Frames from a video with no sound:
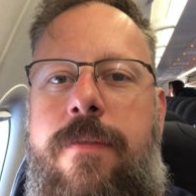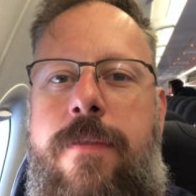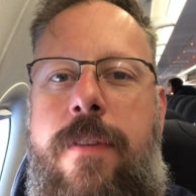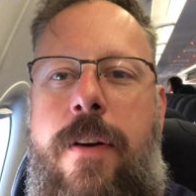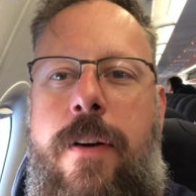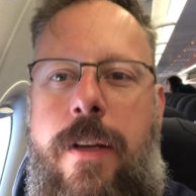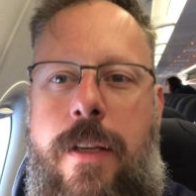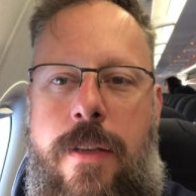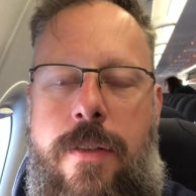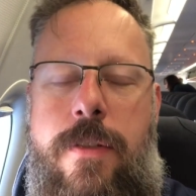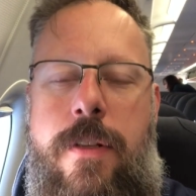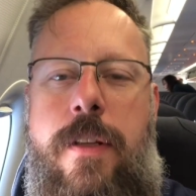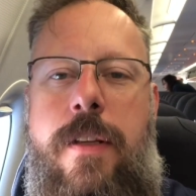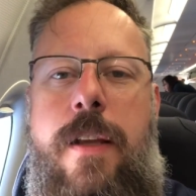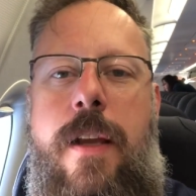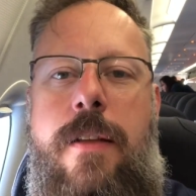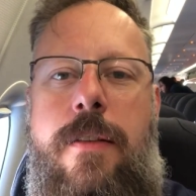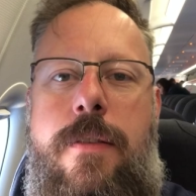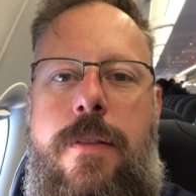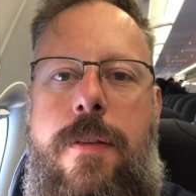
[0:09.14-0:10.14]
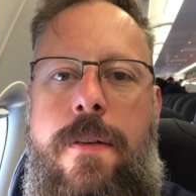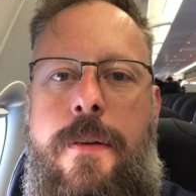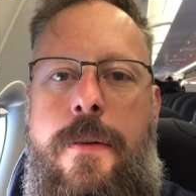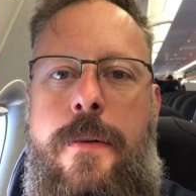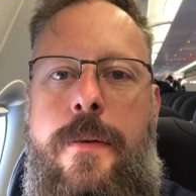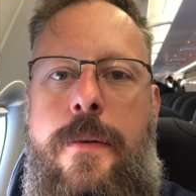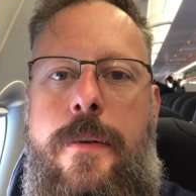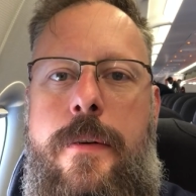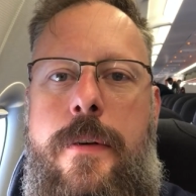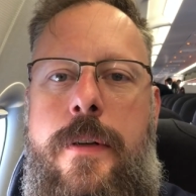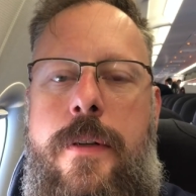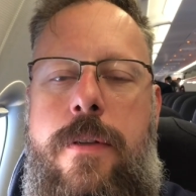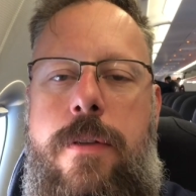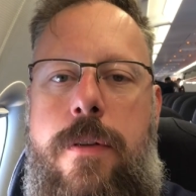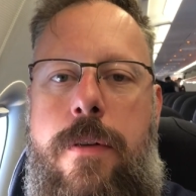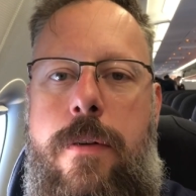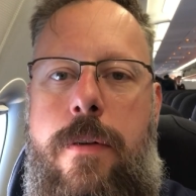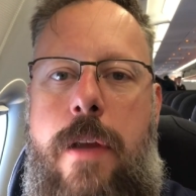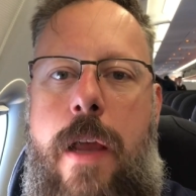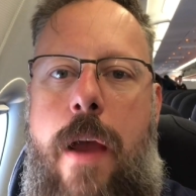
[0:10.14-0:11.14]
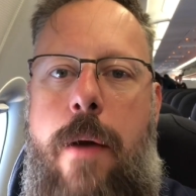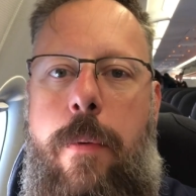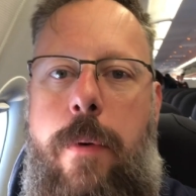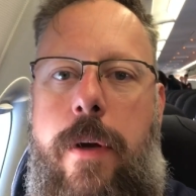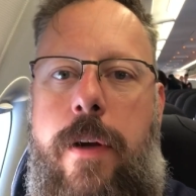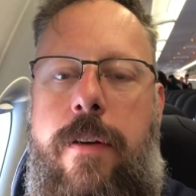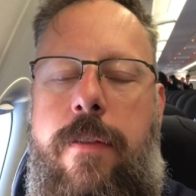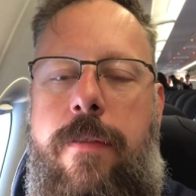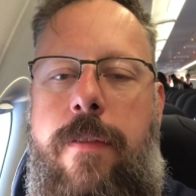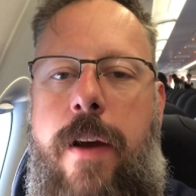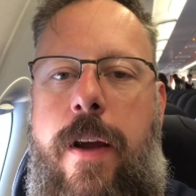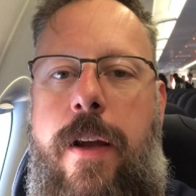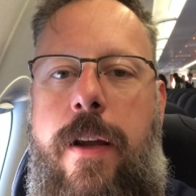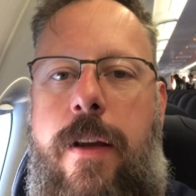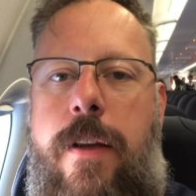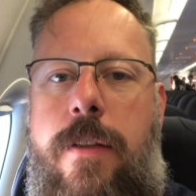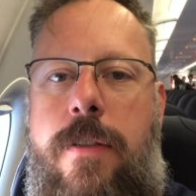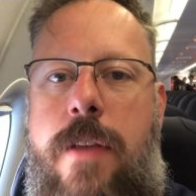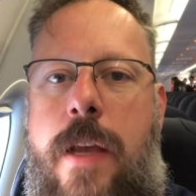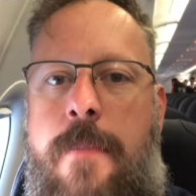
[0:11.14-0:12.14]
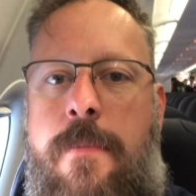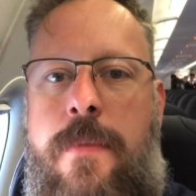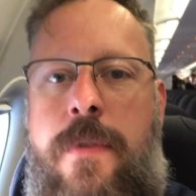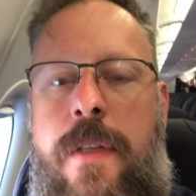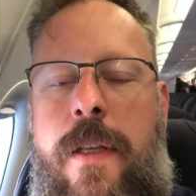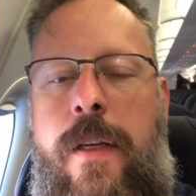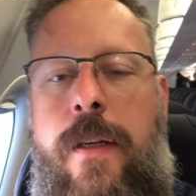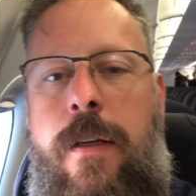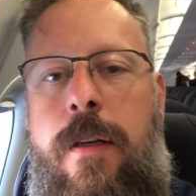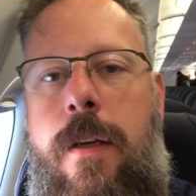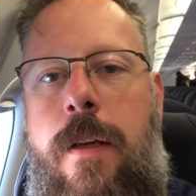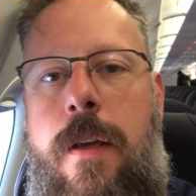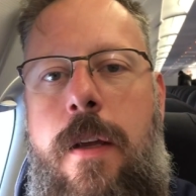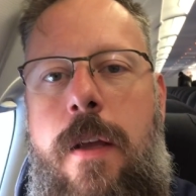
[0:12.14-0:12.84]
very easy to get to Gatwick via Thameslink,